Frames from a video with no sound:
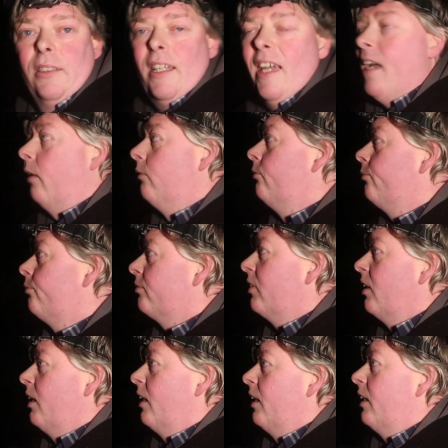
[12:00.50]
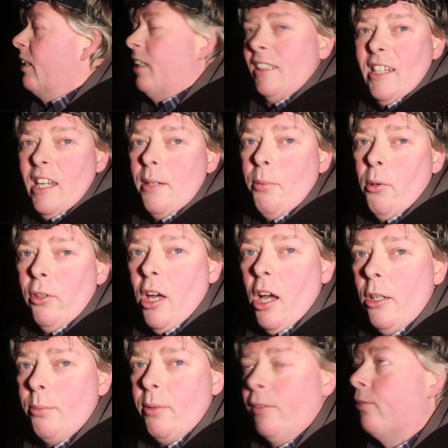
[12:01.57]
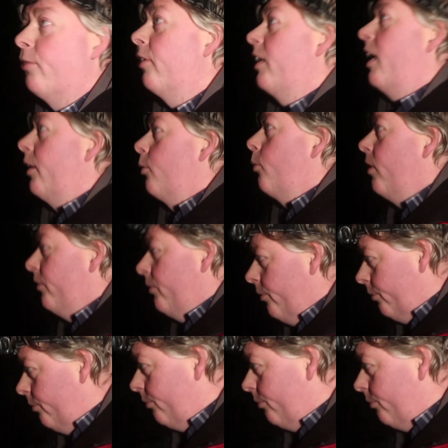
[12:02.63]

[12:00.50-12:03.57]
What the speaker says: yeah, keep on hoping for another one.